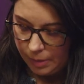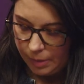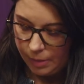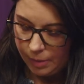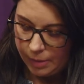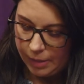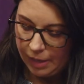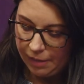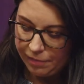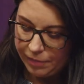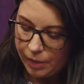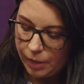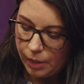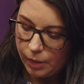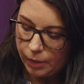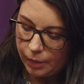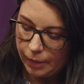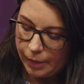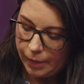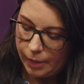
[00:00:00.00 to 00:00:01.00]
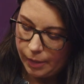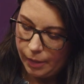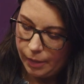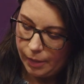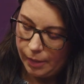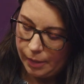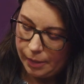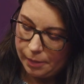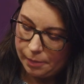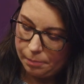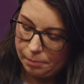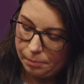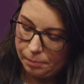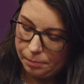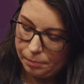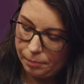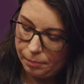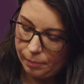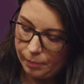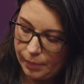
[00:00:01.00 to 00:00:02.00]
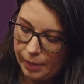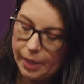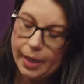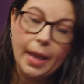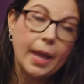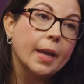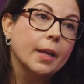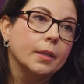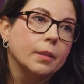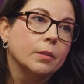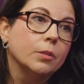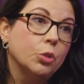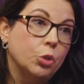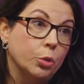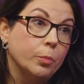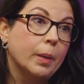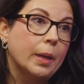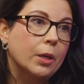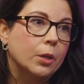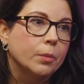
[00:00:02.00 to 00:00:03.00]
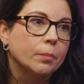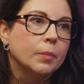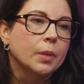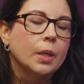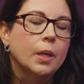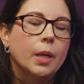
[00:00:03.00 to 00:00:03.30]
Definitely can do better.